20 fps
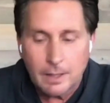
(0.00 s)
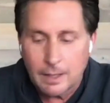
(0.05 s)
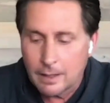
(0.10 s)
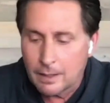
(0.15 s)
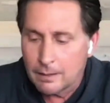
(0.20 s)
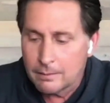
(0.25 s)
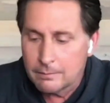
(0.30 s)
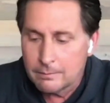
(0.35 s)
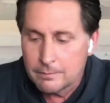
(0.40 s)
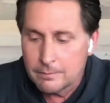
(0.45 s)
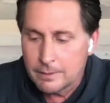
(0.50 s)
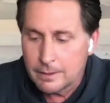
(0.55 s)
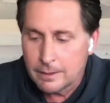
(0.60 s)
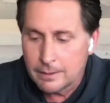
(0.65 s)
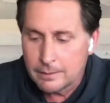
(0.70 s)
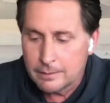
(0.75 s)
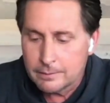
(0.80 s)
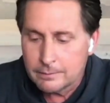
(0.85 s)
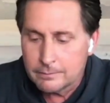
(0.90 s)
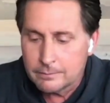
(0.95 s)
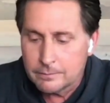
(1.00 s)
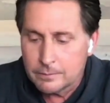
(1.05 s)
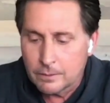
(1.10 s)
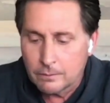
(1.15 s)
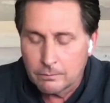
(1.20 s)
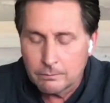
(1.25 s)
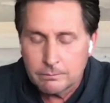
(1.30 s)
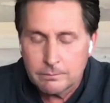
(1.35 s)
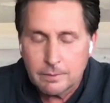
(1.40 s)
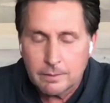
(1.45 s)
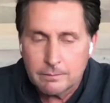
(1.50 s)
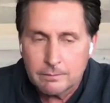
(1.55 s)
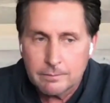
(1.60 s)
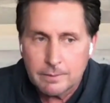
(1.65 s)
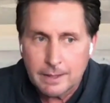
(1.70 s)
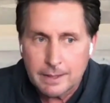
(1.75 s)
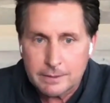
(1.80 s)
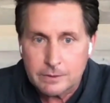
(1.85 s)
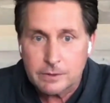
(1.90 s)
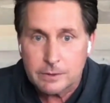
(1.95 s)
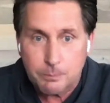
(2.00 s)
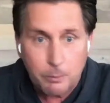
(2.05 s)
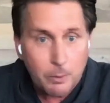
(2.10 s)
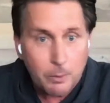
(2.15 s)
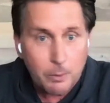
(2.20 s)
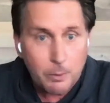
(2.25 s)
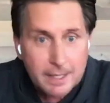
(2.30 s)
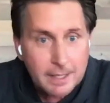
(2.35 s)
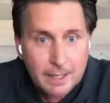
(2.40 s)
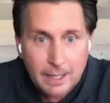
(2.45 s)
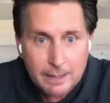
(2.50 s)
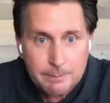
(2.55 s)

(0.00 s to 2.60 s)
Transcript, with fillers: um, you know, as a sports kid.